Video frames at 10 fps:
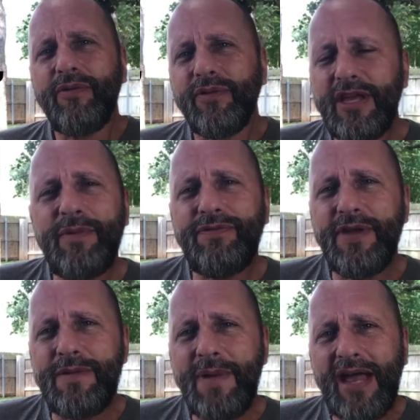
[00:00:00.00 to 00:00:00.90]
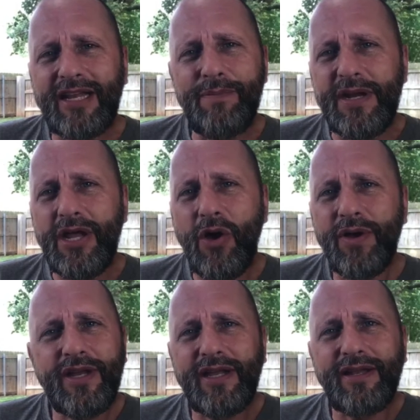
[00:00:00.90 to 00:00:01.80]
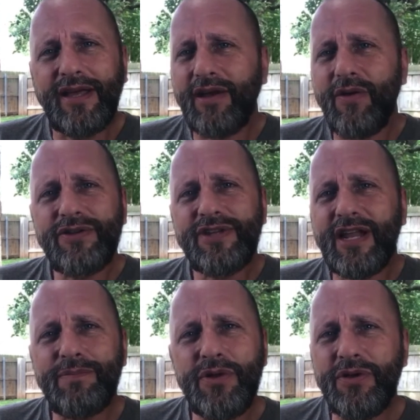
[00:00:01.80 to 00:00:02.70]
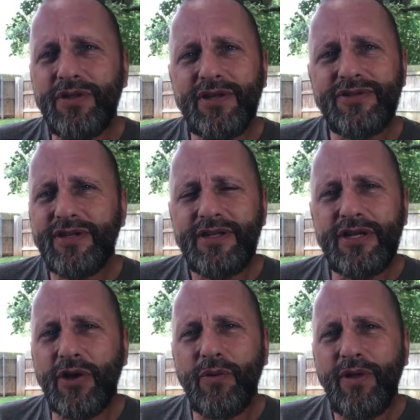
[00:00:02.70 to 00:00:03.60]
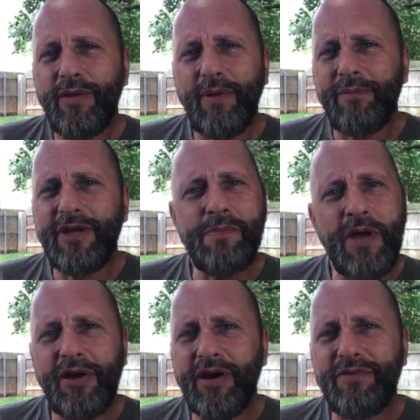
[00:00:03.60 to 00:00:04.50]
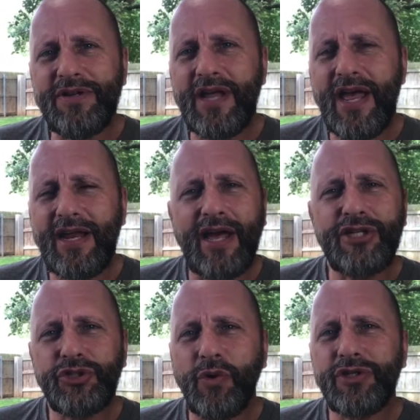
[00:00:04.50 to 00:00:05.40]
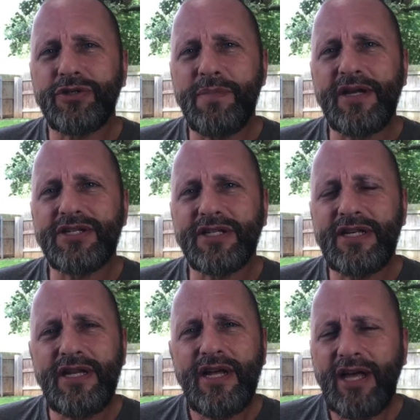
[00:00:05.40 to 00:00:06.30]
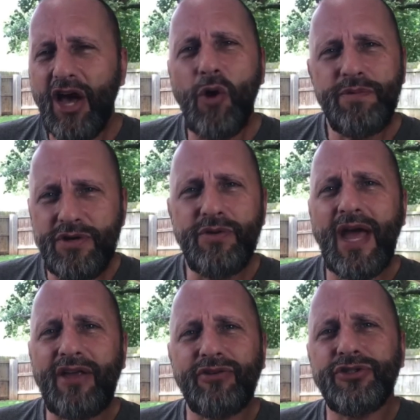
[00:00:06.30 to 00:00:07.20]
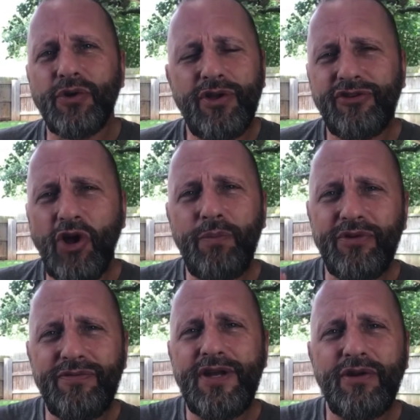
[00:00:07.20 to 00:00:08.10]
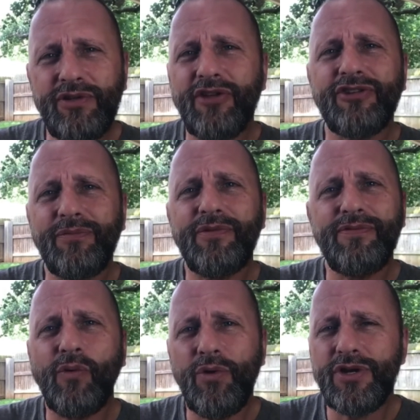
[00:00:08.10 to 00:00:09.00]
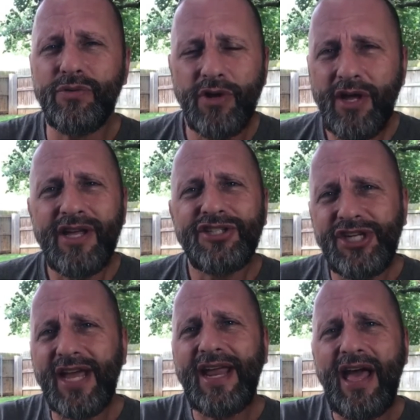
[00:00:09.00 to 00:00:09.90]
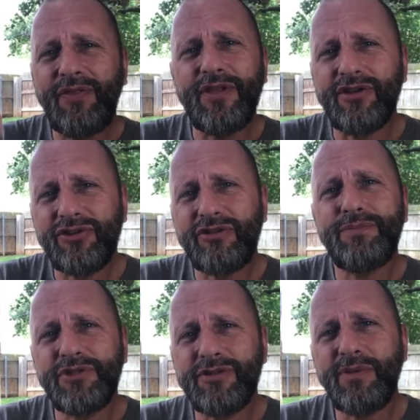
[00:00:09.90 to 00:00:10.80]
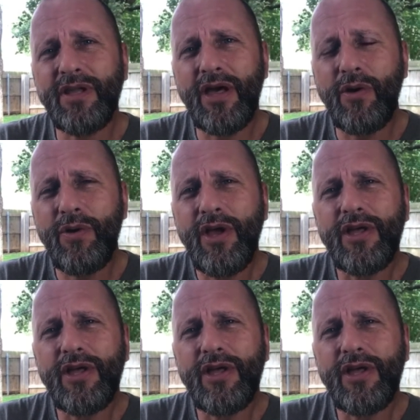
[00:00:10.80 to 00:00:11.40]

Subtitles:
Leave me feedback. Let me know. Again, like I always said, I'm new to this. I'm getting better every day. I enjoy it tremendously. I hope you guys are enjoying this, and hope this video does something for you. Check out the descriptions below.